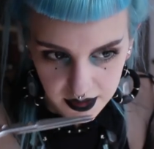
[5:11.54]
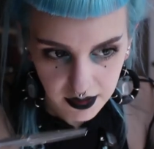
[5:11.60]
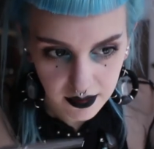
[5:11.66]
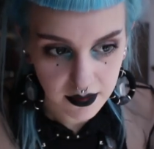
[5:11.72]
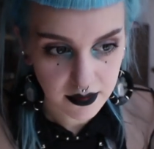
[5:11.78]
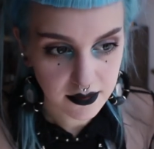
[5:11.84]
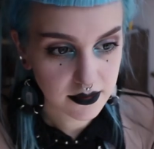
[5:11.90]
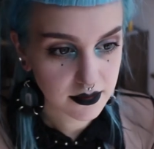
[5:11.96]

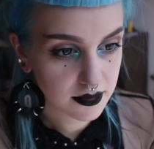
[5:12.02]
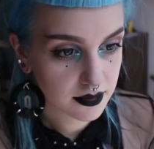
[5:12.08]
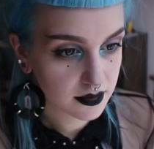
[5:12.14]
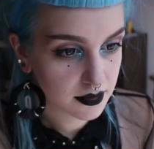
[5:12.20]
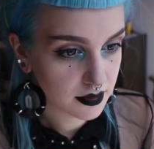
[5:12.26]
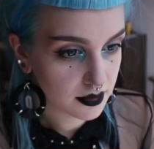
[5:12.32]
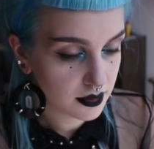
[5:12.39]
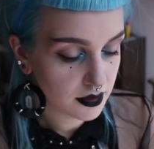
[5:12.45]
take this
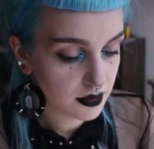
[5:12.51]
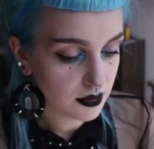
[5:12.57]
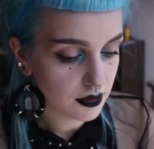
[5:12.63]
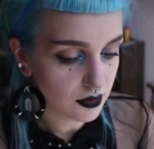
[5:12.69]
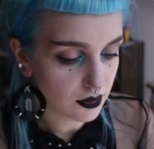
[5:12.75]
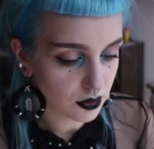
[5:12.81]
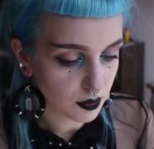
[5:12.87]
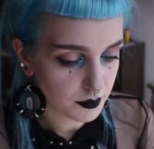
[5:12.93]

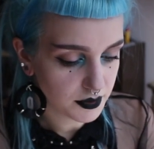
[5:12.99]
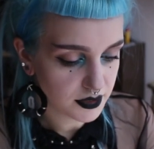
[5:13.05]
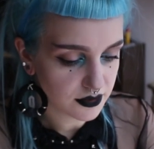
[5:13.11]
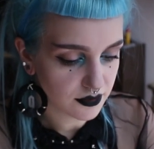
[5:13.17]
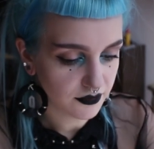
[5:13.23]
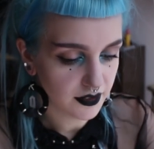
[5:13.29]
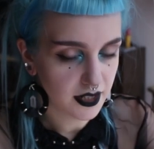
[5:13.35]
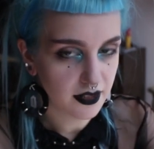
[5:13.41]
longer
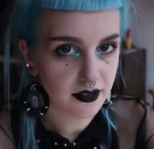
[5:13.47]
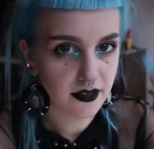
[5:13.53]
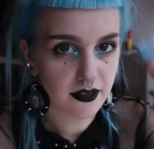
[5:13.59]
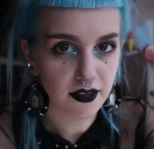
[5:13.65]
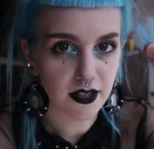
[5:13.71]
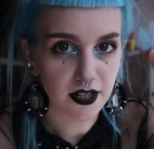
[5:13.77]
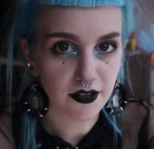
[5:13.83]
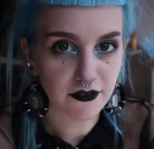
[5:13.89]
piece of hair
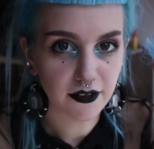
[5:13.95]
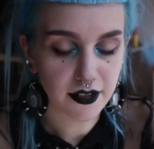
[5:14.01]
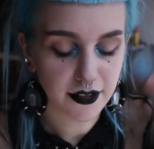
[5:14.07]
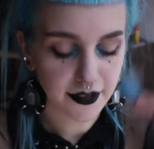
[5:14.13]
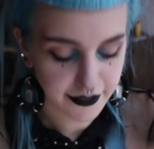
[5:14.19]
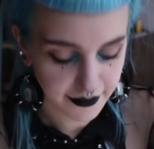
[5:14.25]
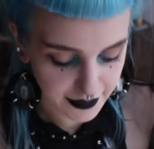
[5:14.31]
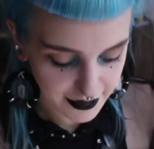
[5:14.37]
that I
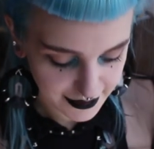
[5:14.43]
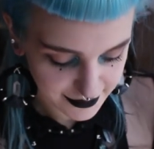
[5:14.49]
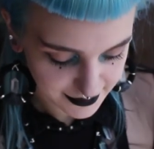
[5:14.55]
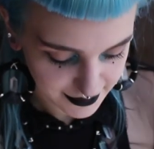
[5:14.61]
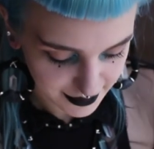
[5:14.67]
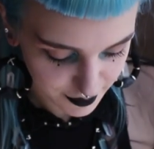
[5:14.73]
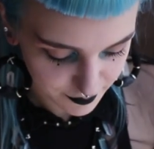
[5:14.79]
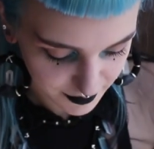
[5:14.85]
forgot the
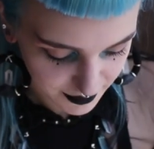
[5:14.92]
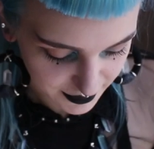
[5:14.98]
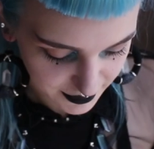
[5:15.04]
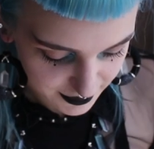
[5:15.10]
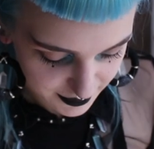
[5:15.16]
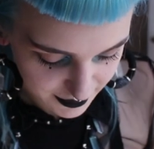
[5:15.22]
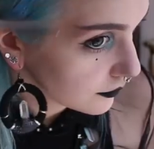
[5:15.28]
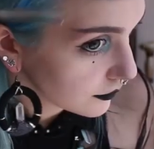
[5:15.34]
last time.
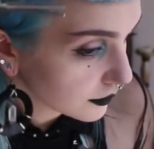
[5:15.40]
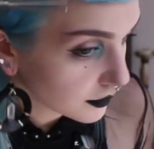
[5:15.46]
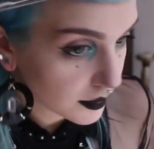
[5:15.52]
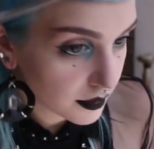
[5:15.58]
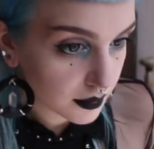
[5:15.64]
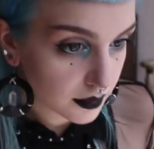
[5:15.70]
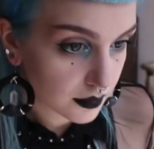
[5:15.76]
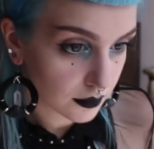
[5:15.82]

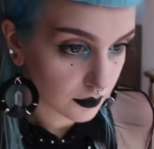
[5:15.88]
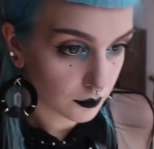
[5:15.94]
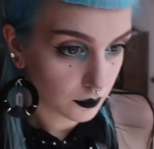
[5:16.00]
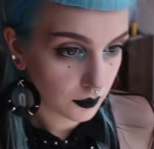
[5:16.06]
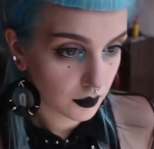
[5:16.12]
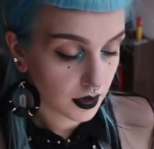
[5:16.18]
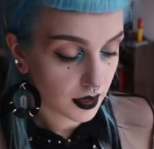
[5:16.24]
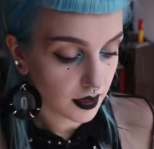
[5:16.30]

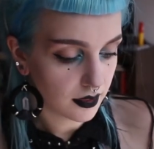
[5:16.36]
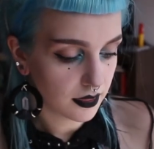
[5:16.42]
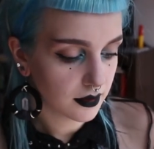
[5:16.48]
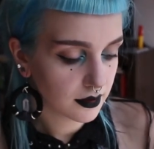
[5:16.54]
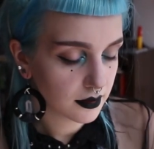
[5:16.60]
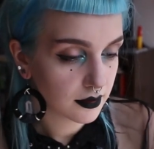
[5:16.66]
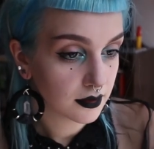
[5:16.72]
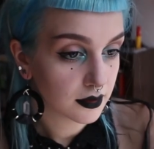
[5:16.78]
Whew, I
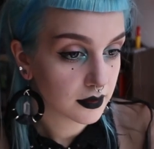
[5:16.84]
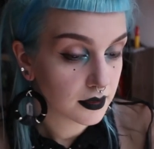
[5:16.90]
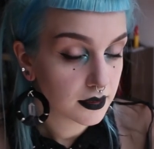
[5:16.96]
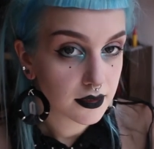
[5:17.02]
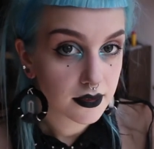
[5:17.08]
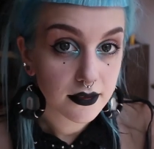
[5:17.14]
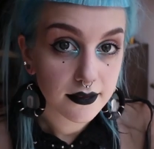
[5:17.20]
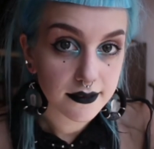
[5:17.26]
think
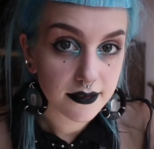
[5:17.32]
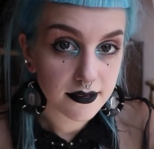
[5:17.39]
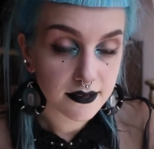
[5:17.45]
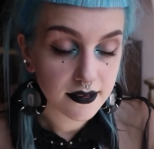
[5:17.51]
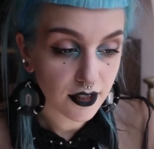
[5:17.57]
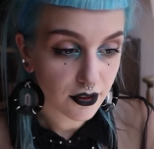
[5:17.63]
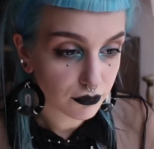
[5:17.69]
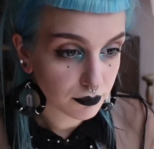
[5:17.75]

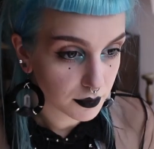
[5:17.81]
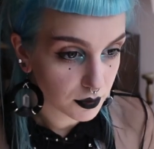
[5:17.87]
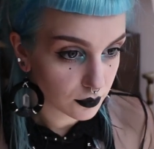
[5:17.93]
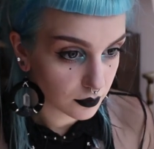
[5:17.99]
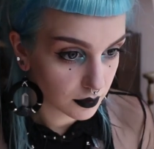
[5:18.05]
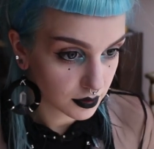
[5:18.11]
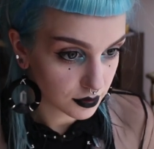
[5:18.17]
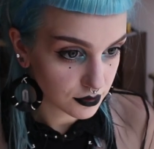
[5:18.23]
since I've been
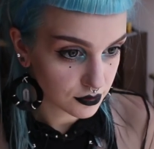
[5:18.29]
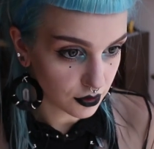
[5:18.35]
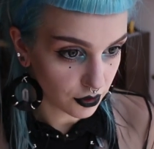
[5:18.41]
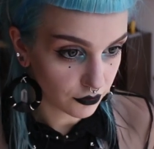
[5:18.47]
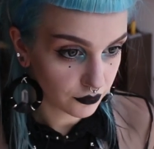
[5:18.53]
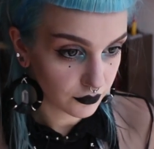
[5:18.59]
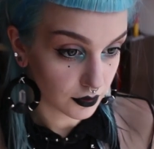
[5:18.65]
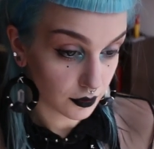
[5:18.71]
doing it so
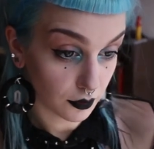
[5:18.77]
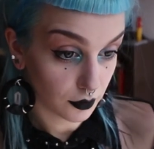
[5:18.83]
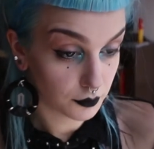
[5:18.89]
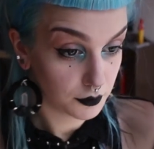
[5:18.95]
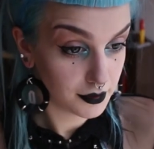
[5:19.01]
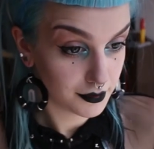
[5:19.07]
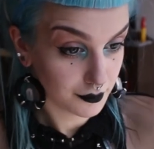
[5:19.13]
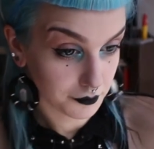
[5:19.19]
often, it
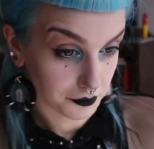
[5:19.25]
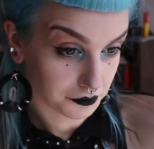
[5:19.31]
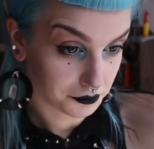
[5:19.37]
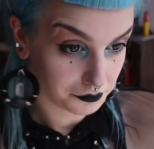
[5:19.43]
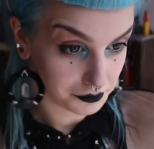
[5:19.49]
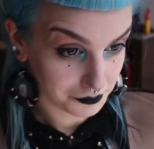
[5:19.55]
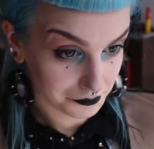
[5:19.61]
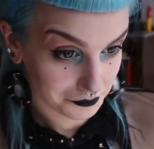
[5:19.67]
already looks
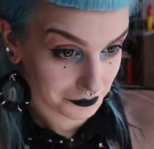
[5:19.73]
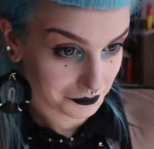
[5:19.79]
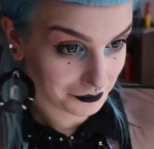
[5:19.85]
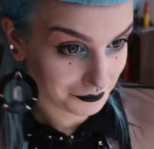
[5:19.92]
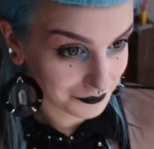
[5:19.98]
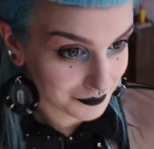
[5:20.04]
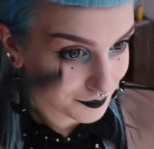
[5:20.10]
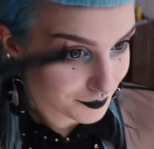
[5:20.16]

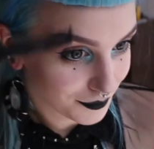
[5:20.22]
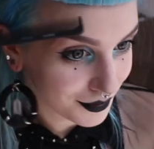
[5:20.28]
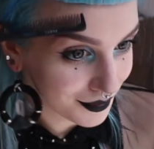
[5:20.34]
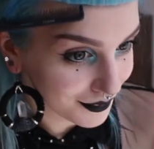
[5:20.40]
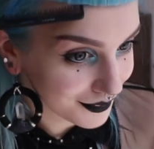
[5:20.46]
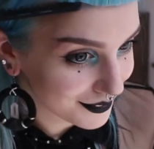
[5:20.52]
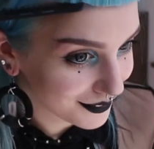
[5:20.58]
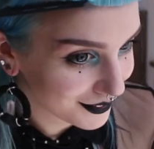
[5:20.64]
really
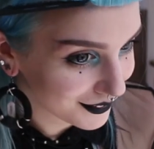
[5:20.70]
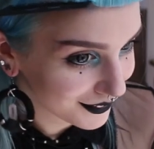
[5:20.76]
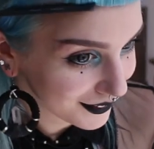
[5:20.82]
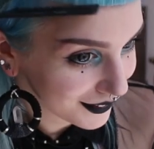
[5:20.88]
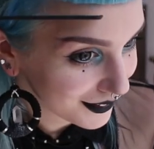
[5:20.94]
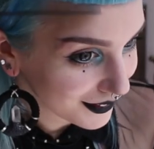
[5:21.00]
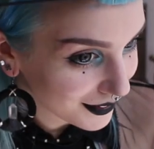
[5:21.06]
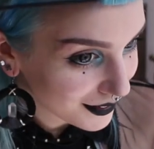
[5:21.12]

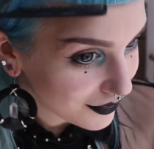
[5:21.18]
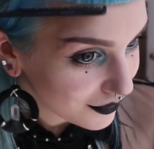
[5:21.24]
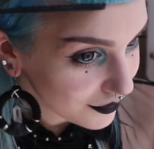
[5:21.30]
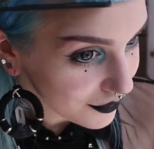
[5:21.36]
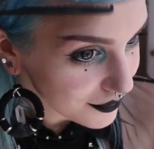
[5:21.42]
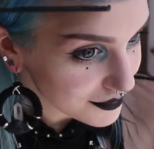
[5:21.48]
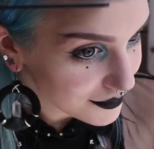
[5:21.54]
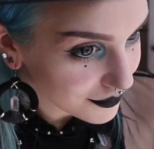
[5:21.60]
nice.
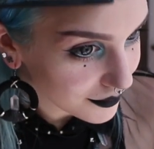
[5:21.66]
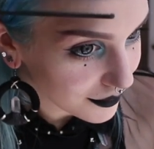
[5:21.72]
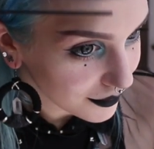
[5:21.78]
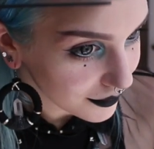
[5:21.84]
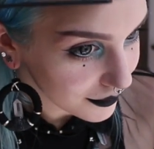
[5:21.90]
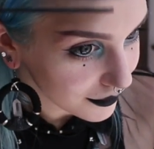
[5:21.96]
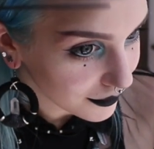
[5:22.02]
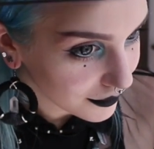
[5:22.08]
Also
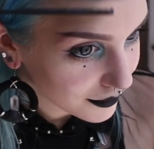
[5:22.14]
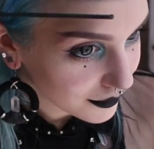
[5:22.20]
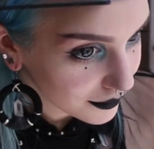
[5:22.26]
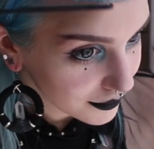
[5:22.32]
the...